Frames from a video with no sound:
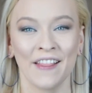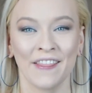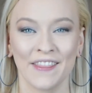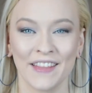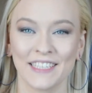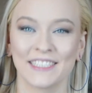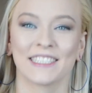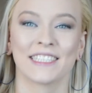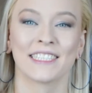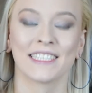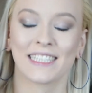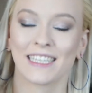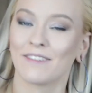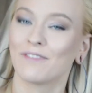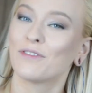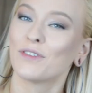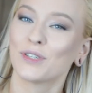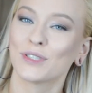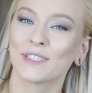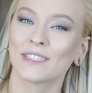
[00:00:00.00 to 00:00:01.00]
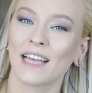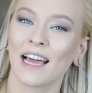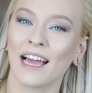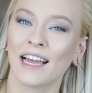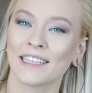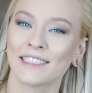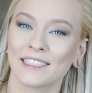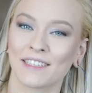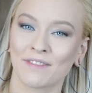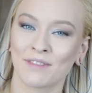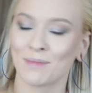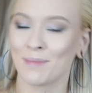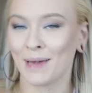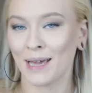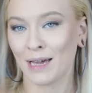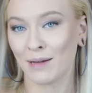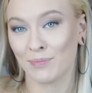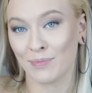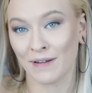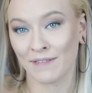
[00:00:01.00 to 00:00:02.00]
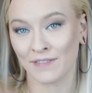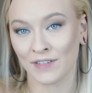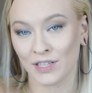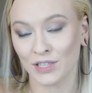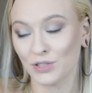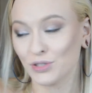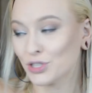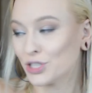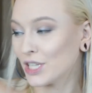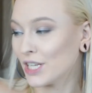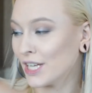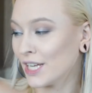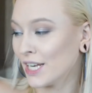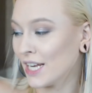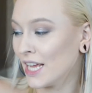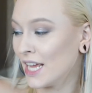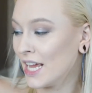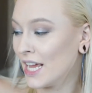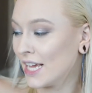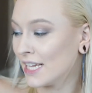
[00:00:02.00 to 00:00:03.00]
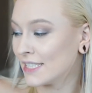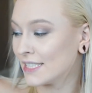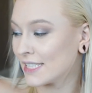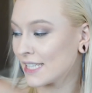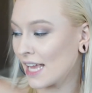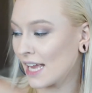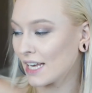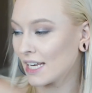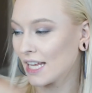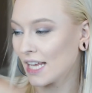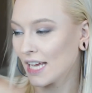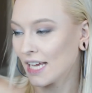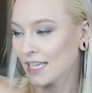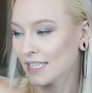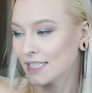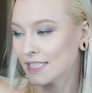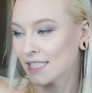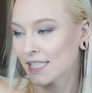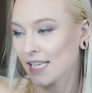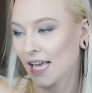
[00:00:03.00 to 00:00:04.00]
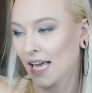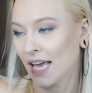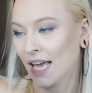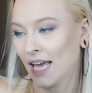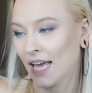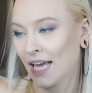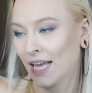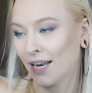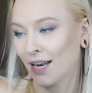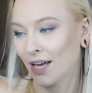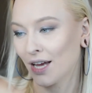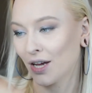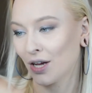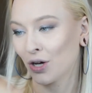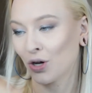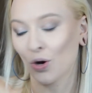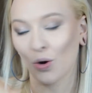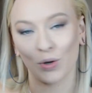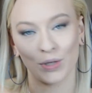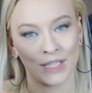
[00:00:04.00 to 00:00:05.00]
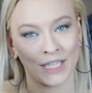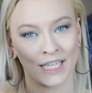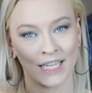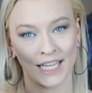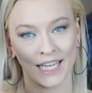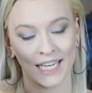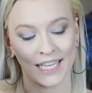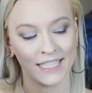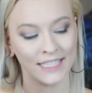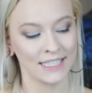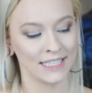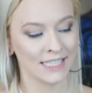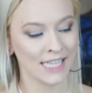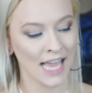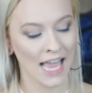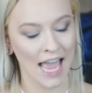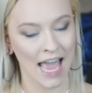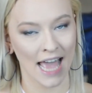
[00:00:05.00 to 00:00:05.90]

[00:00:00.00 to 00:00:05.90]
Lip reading: This is the full size of the Makeup Revolution Skin Kiss in Golden Kiss,